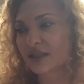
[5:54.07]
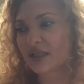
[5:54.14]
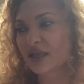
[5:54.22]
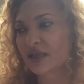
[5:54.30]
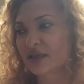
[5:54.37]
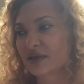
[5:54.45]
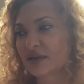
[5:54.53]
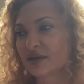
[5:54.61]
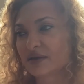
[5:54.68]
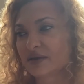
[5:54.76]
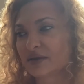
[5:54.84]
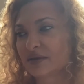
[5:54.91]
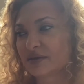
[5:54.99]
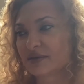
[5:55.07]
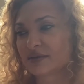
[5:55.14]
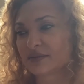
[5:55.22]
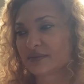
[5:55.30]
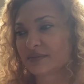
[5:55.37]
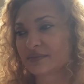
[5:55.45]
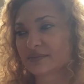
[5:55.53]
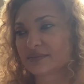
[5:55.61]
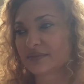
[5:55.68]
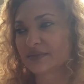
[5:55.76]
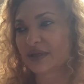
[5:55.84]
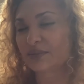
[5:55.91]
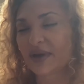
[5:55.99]
like a
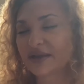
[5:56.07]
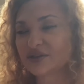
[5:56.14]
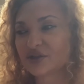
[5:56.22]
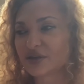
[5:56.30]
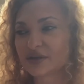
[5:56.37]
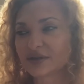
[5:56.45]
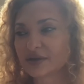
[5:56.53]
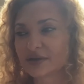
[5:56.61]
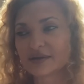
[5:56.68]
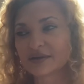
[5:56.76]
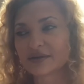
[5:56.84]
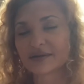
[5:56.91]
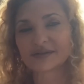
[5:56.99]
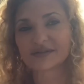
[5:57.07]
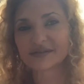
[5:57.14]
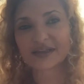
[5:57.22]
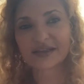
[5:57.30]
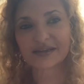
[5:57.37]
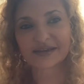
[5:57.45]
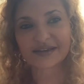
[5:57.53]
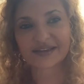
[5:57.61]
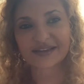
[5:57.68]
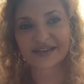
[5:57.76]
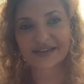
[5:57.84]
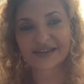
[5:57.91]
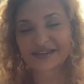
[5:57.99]
magic stick.
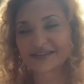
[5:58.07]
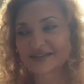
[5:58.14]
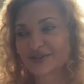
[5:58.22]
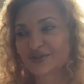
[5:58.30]
It's a